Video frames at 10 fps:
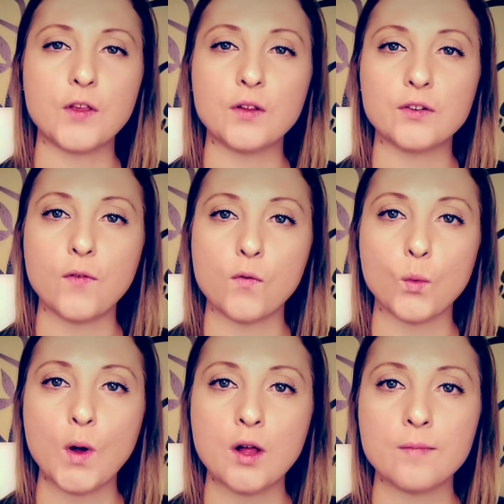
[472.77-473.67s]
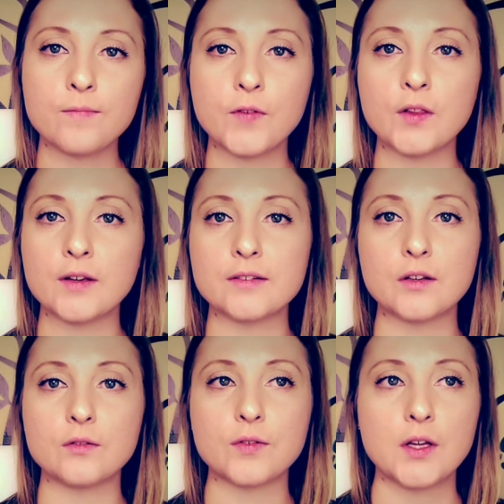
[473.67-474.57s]
Feelings of overwhelm, feelings
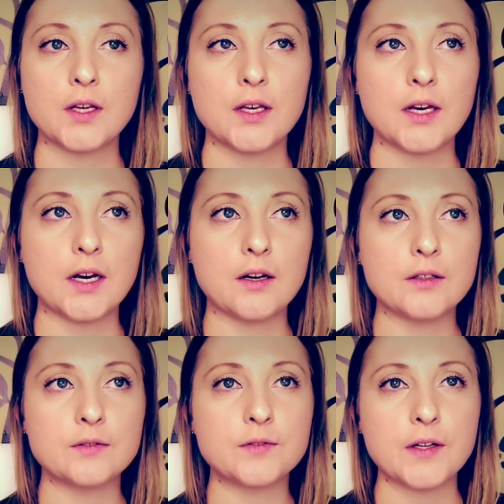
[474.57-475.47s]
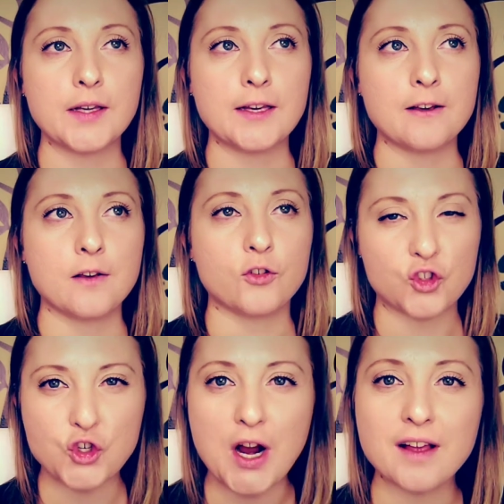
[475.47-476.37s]
of
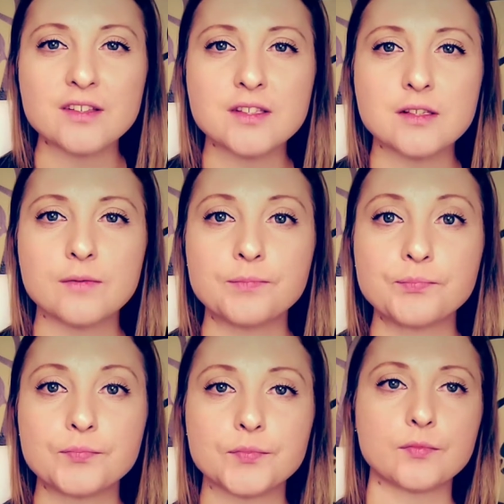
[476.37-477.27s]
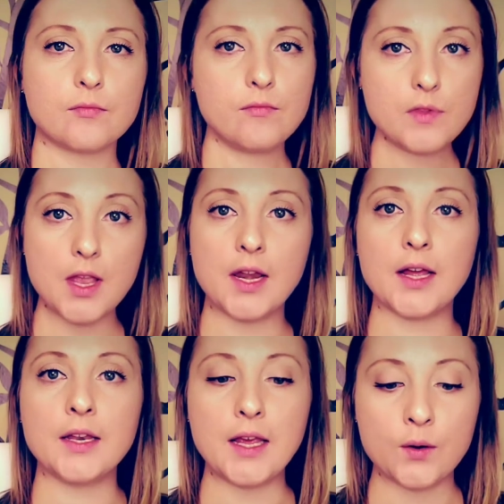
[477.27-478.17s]
stress.
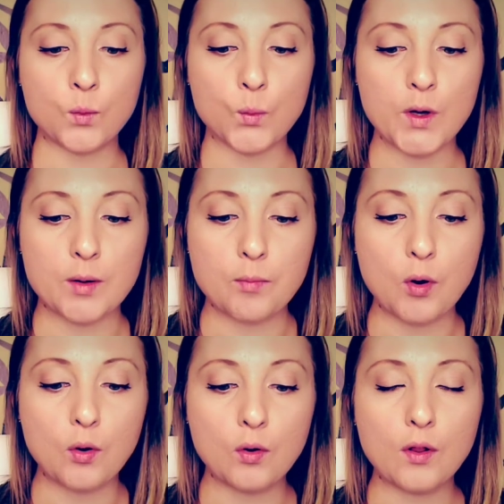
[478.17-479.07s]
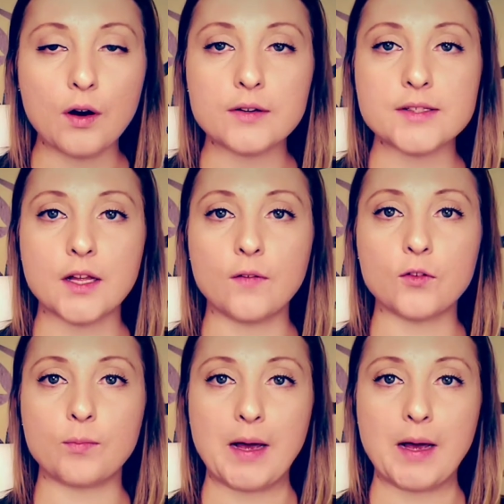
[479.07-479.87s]
And when we can pull ourselves